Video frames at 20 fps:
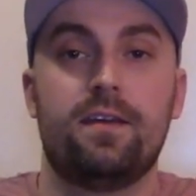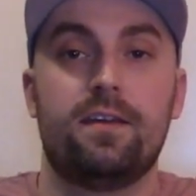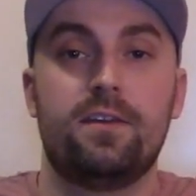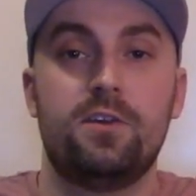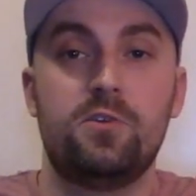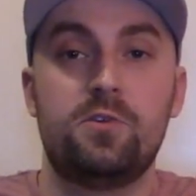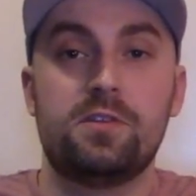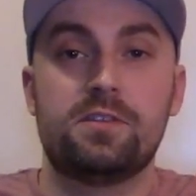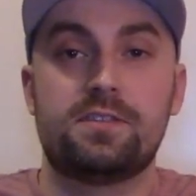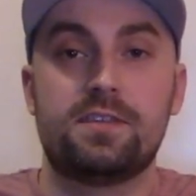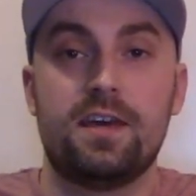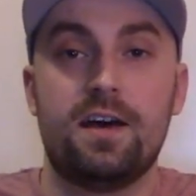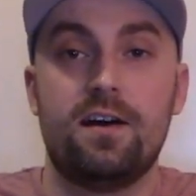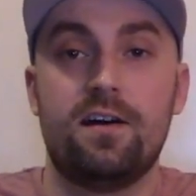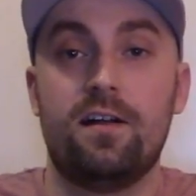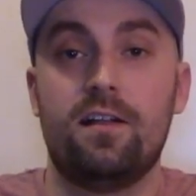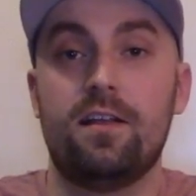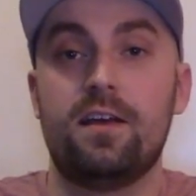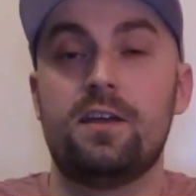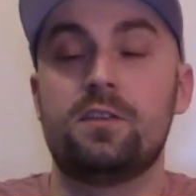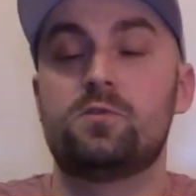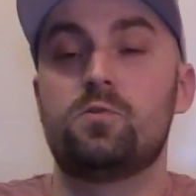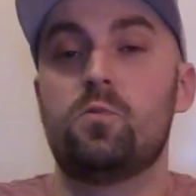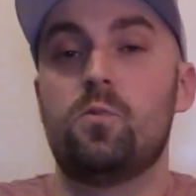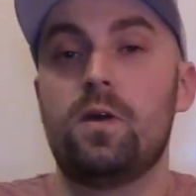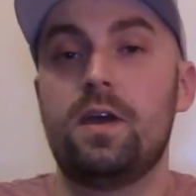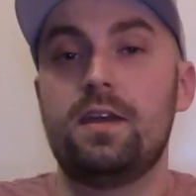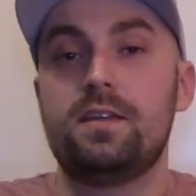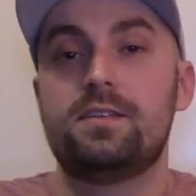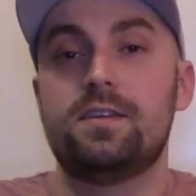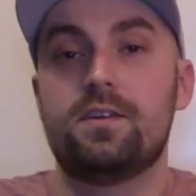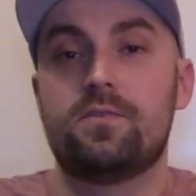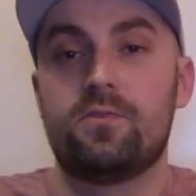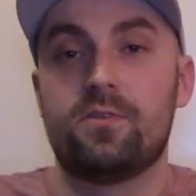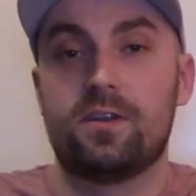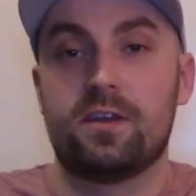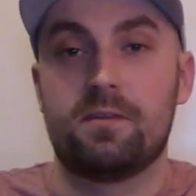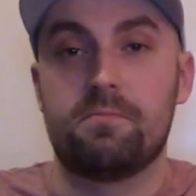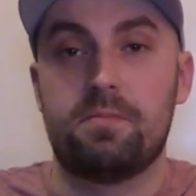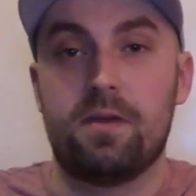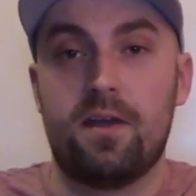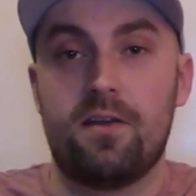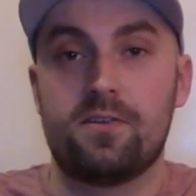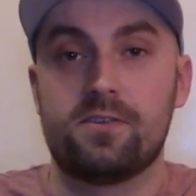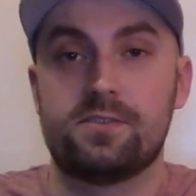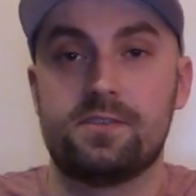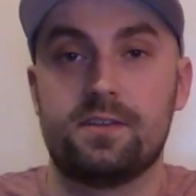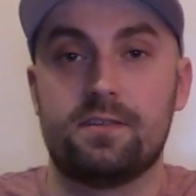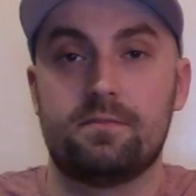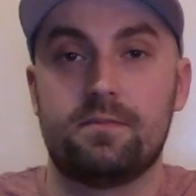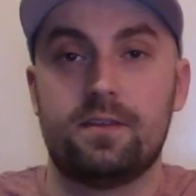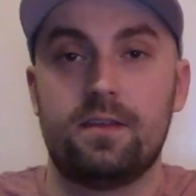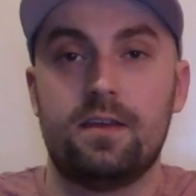you can tell it's way different in comparison.